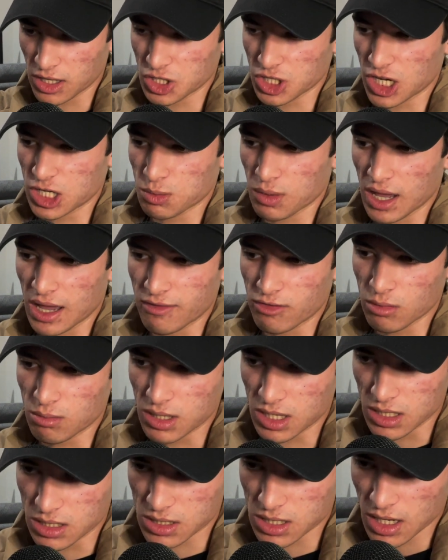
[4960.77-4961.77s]
change behavior,
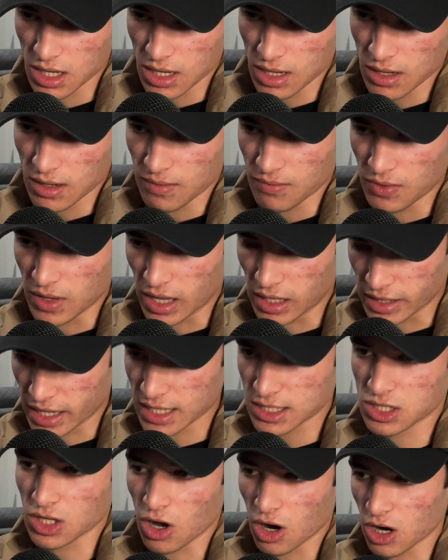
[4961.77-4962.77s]
because unless
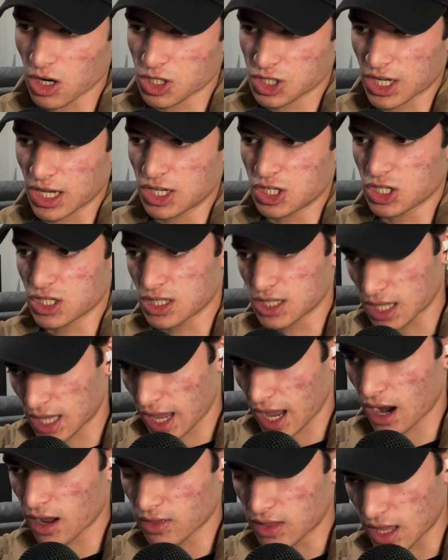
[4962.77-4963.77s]
the heart changes,
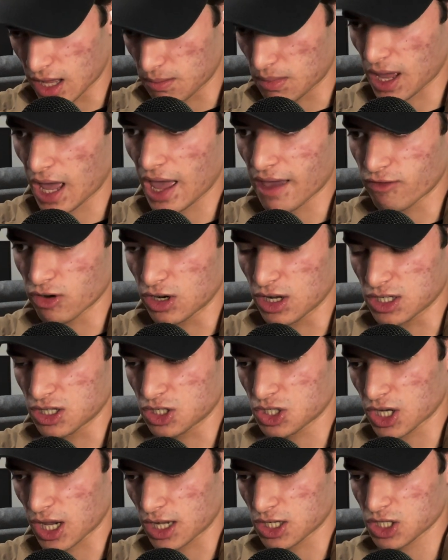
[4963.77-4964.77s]
the behavior doesn't
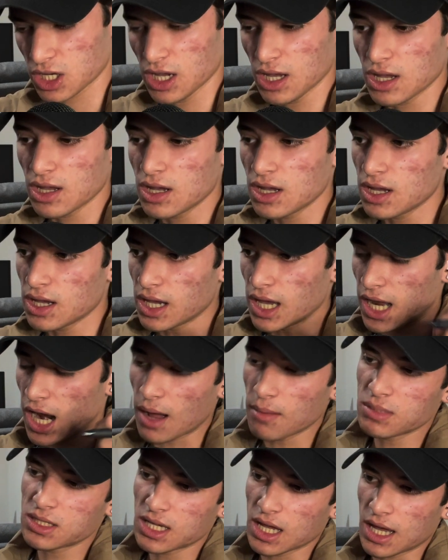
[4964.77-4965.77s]
change. And
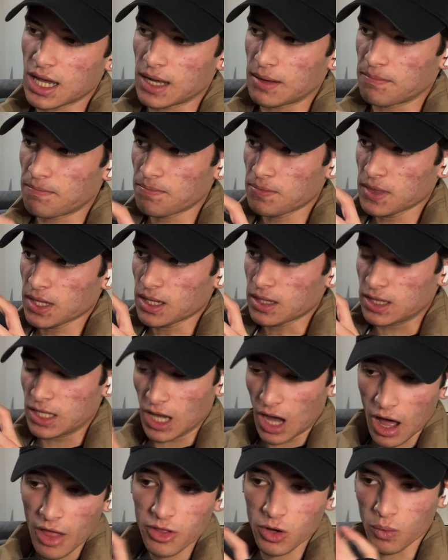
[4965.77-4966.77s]
I'm saying the
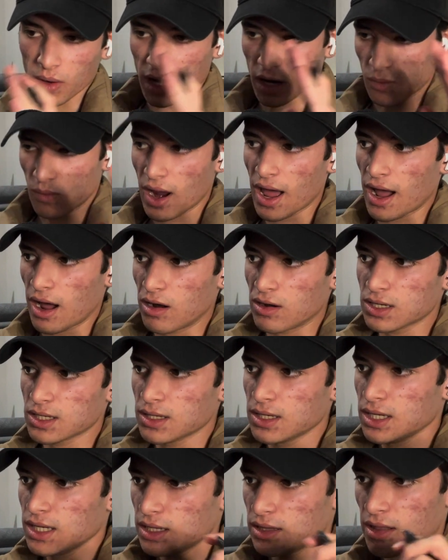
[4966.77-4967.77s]
other way around,
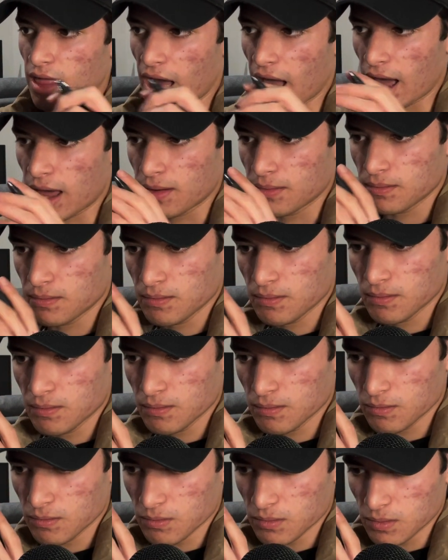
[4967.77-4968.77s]
that
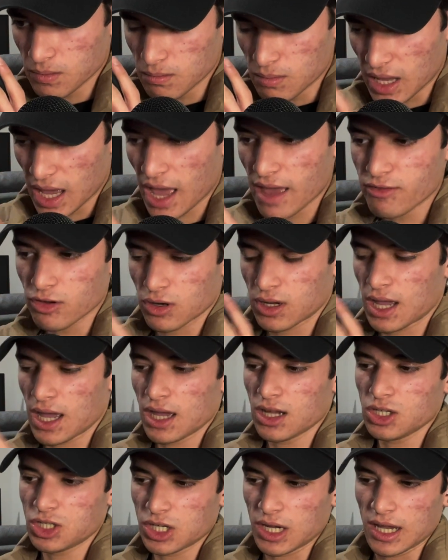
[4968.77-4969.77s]
behavior
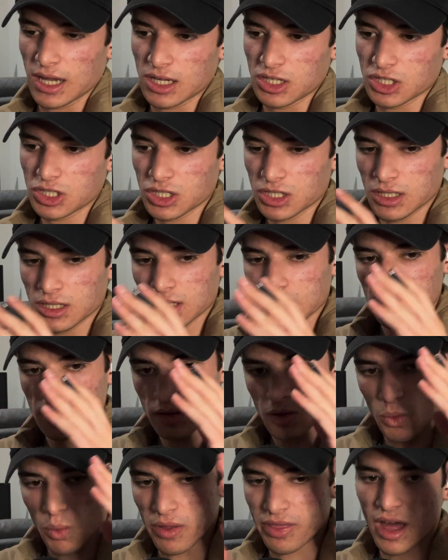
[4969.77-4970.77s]
can change
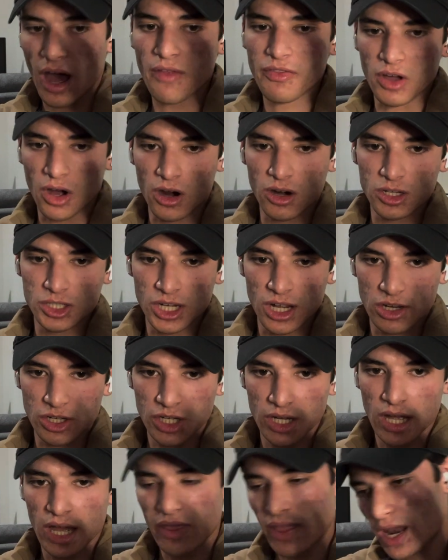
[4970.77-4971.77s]
without the heart
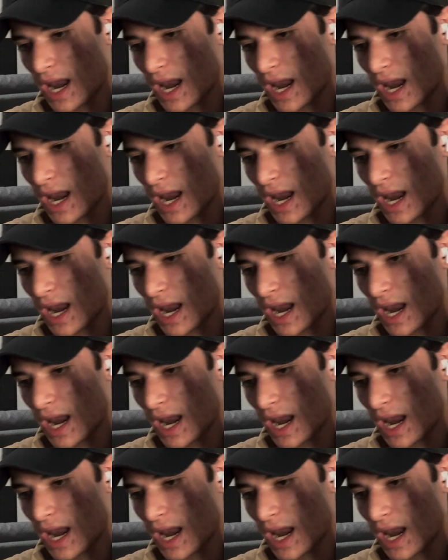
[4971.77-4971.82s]
changing, and that